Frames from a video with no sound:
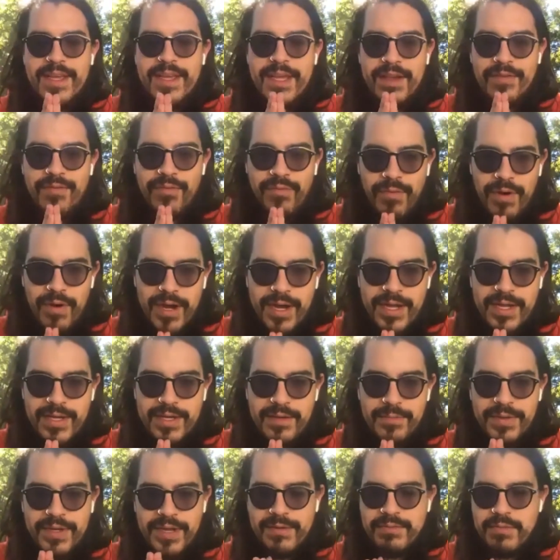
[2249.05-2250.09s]
If one,
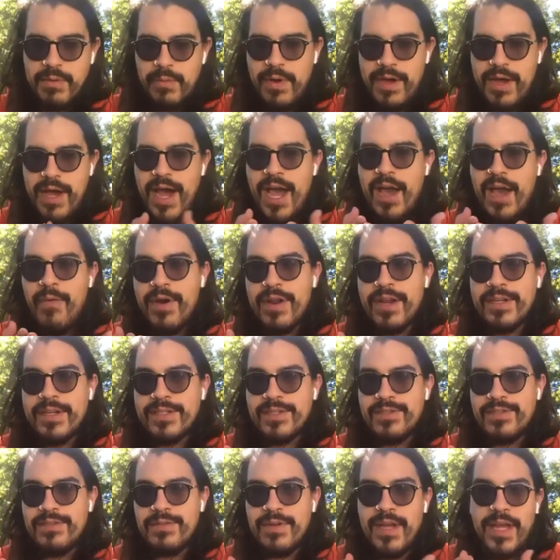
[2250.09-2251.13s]
because I wanted
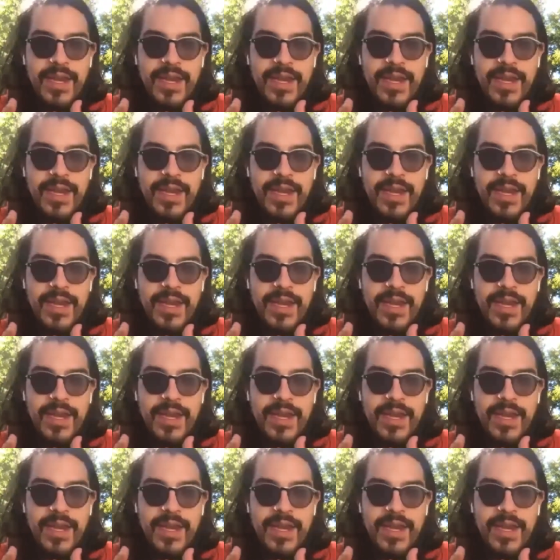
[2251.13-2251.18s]
to,